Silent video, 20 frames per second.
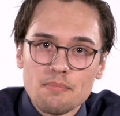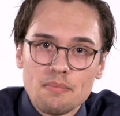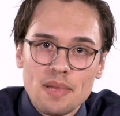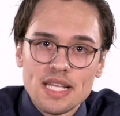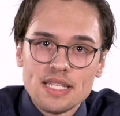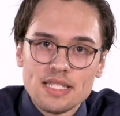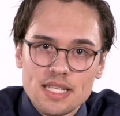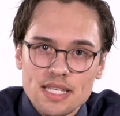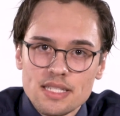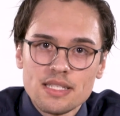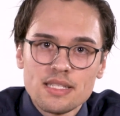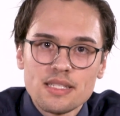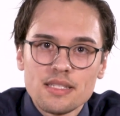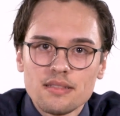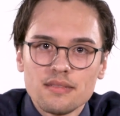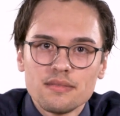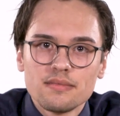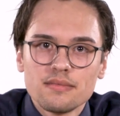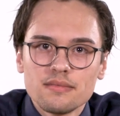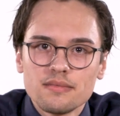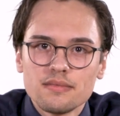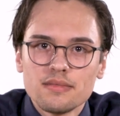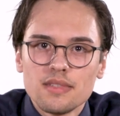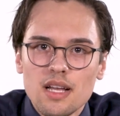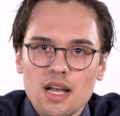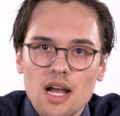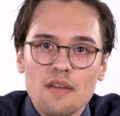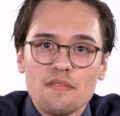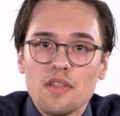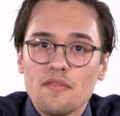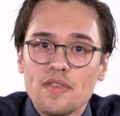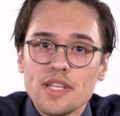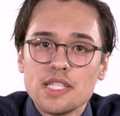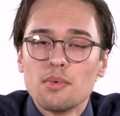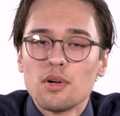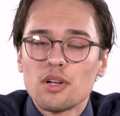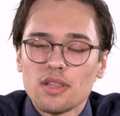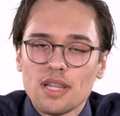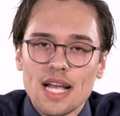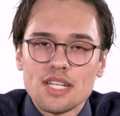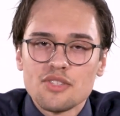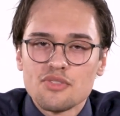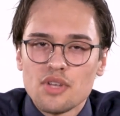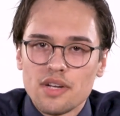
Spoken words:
a basis of the visible class